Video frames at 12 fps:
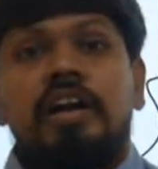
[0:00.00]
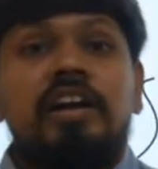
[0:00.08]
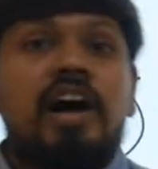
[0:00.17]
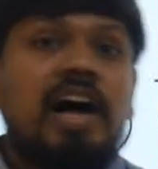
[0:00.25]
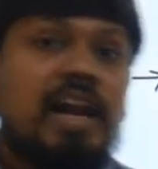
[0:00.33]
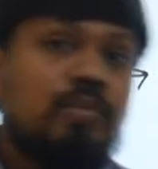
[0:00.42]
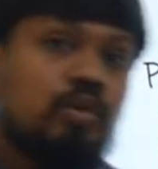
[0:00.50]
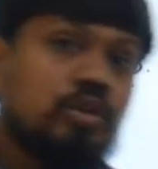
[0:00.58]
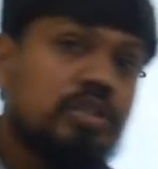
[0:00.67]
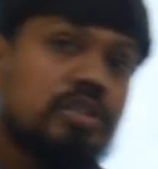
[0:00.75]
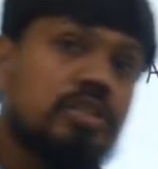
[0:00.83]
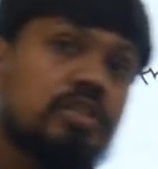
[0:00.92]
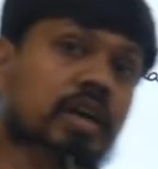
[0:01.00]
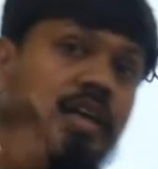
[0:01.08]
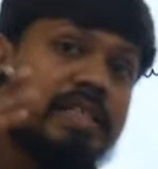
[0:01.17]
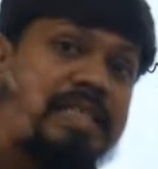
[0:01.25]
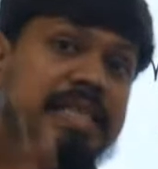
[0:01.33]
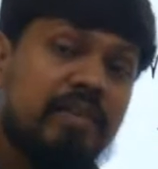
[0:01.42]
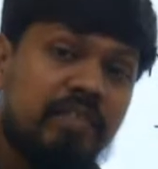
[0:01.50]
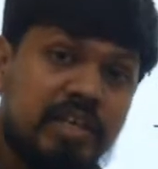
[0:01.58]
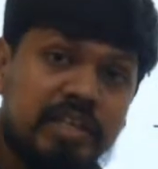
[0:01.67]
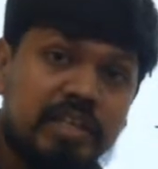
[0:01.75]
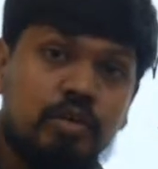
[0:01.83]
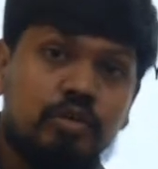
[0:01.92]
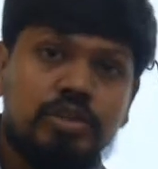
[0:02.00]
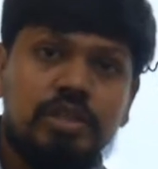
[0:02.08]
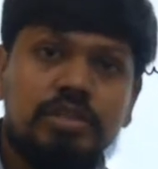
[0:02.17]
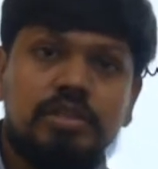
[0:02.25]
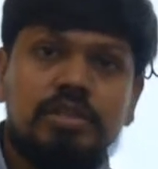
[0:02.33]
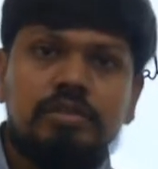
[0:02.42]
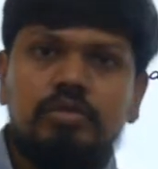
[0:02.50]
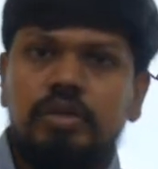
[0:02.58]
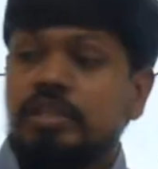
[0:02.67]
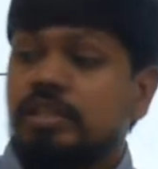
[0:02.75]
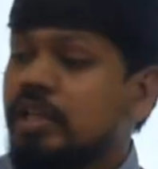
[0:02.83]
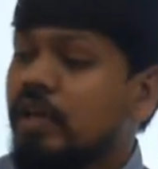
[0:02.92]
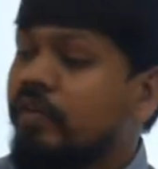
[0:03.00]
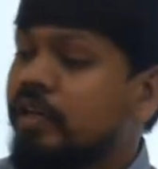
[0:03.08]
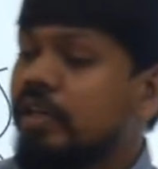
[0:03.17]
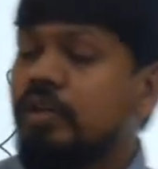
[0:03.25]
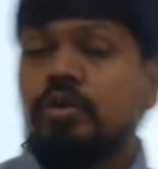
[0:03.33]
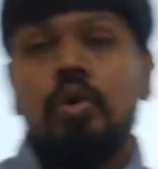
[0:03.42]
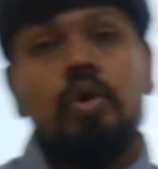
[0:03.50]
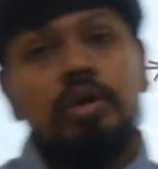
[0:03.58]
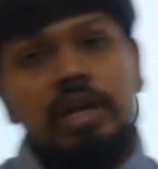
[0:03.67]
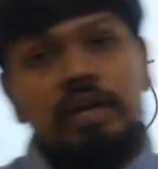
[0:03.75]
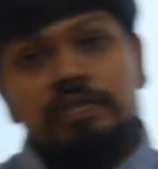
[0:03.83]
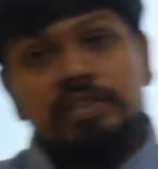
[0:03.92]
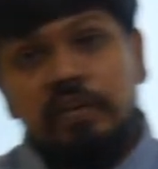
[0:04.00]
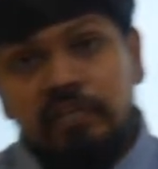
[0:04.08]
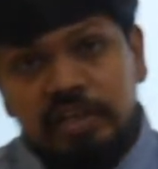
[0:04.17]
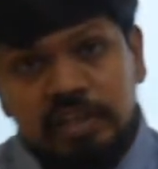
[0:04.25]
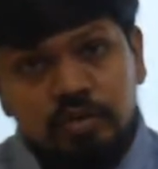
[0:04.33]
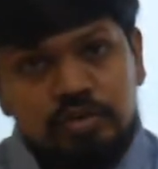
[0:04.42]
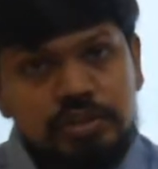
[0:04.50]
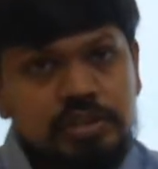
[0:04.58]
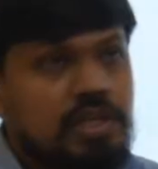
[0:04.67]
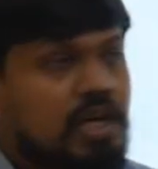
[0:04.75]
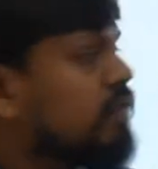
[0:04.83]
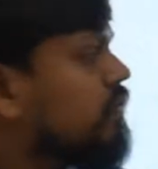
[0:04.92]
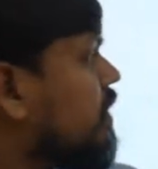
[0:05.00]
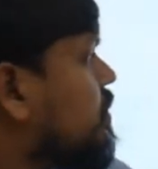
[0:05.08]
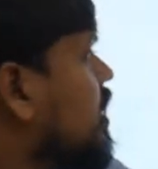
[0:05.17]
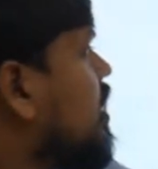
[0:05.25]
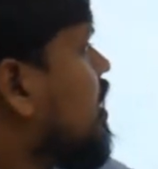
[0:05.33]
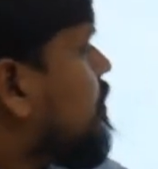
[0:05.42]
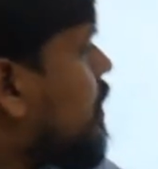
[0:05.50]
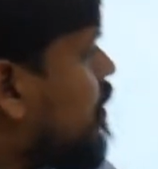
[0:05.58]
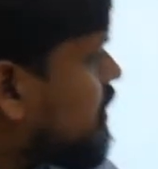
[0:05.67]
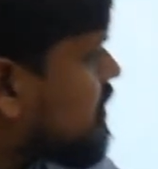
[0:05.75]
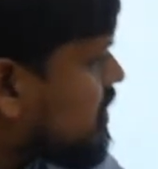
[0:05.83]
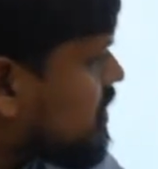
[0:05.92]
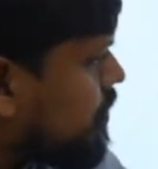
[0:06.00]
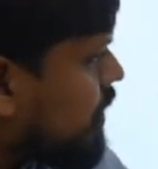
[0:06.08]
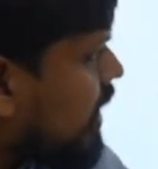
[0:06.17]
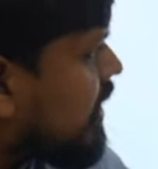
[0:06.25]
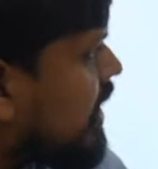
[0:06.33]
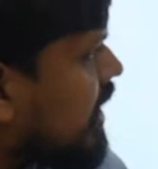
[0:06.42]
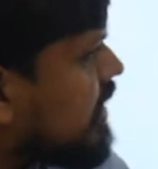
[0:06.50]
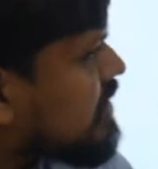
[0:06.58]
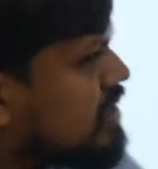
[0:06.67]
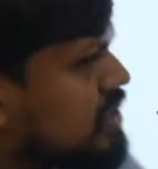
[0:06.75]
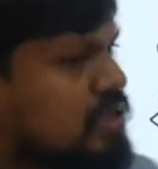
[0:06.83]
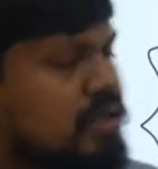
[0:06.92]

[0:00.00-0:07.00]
almost 70 questions, okay, 70, total of 70 questions are from power system analysis